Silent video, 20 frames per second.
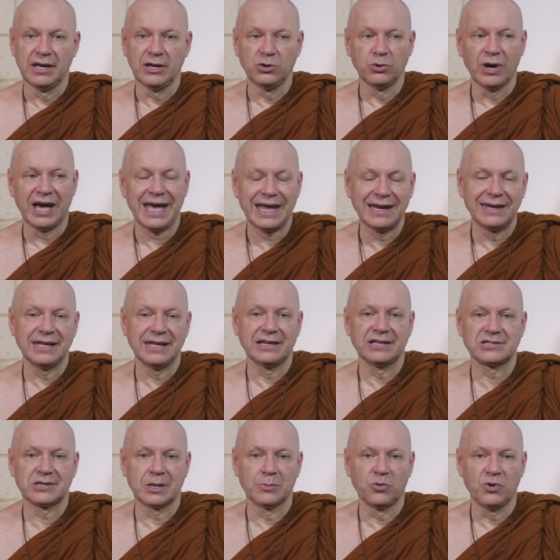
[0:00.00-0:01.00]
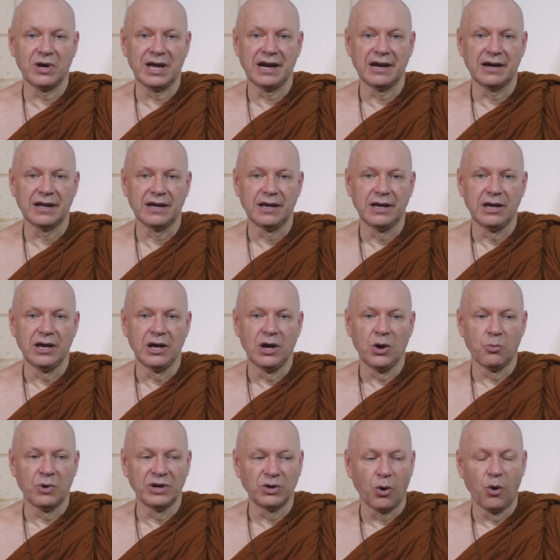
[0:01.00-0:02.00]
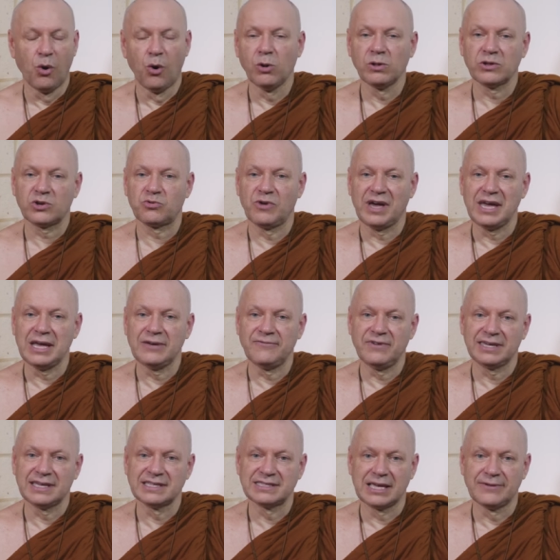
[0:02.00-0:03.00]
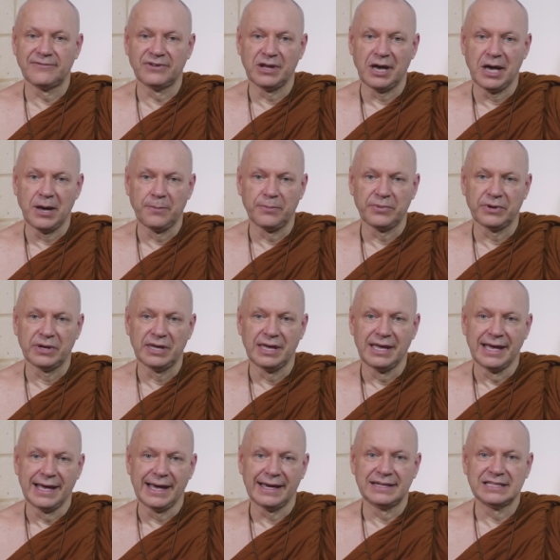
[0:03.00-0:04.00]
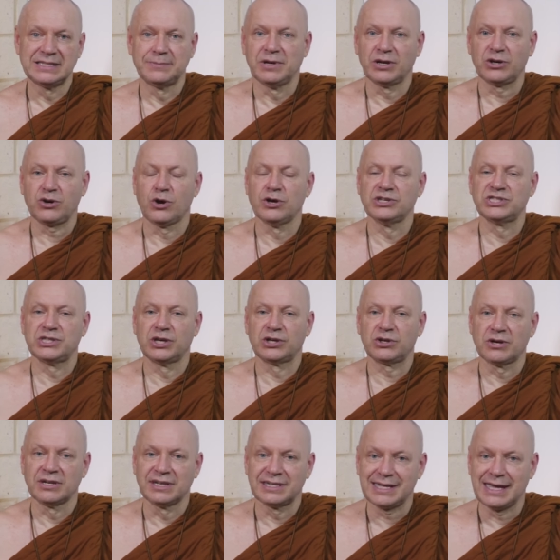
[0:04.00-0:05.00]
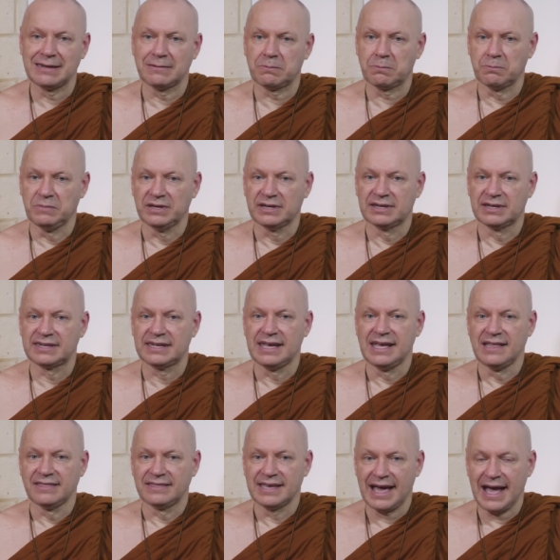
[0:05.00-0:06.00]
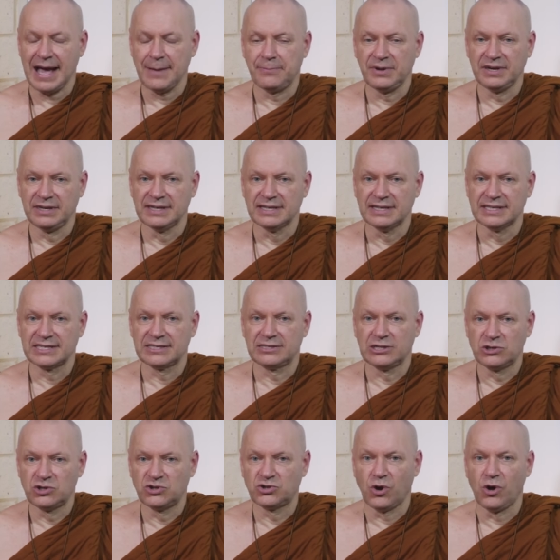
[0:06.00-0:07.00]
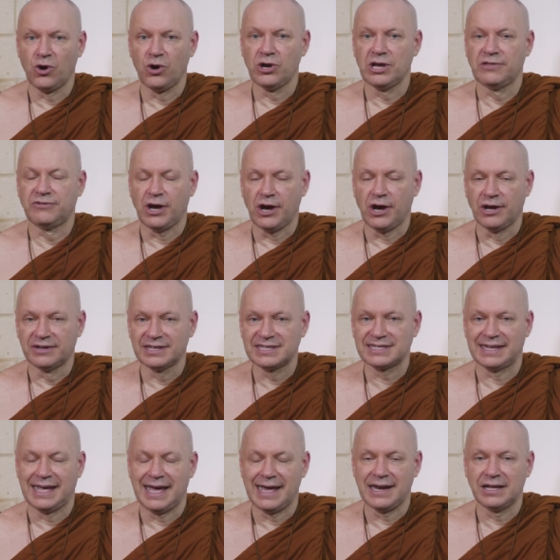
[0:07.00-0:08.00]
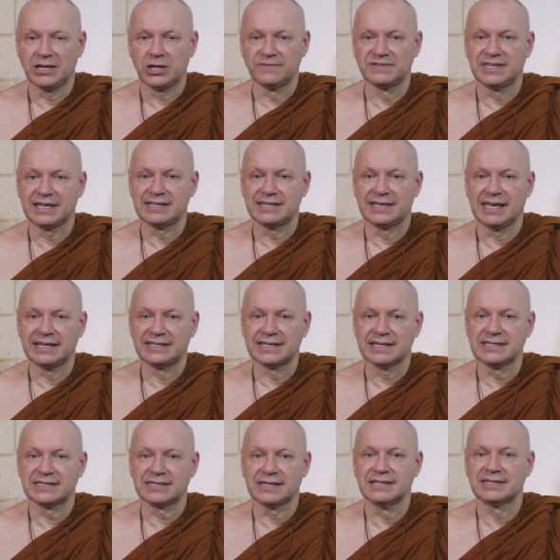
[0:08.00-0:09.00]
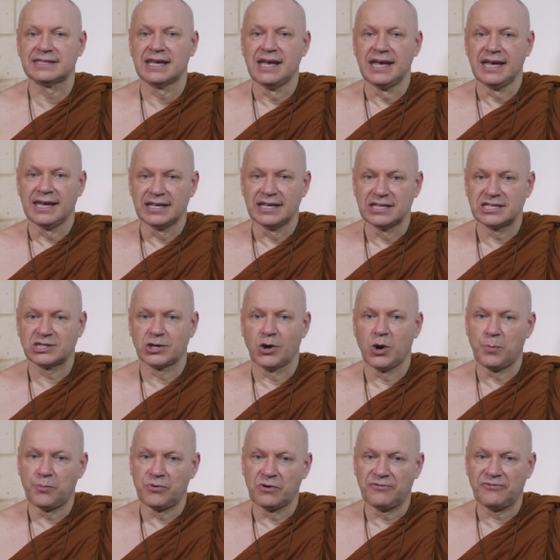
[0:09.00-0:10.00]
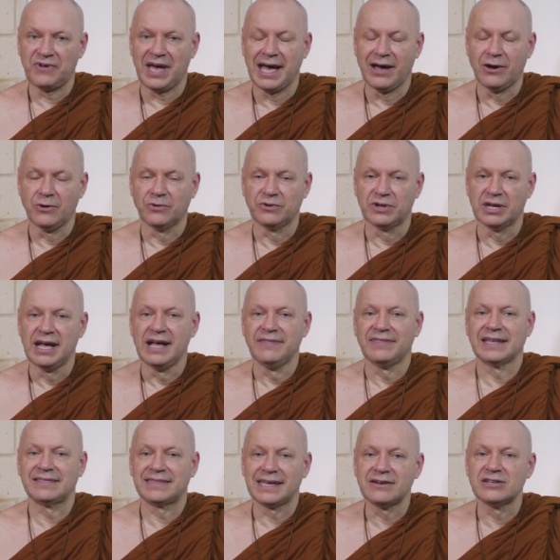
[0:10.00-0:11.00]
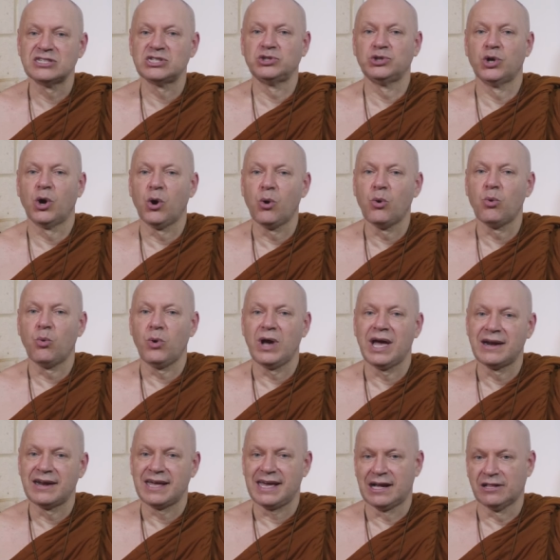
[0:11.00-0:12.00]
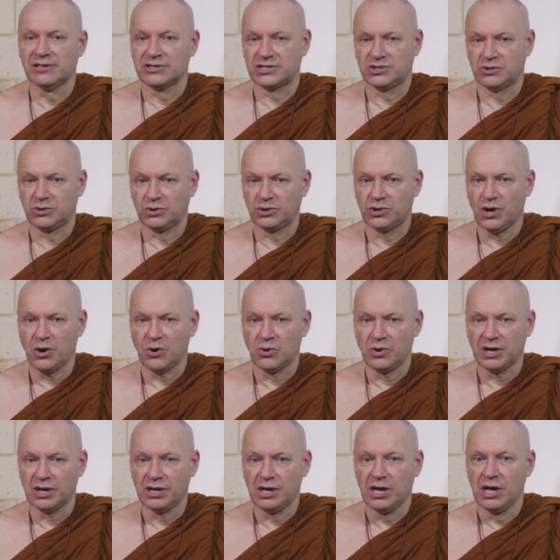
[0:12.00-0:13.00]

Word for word: You're heading somewhere. When all craving is given up, it is because the contentment, the happiness, the joy, the understanding of existence is so profound that there is nowhere else to go.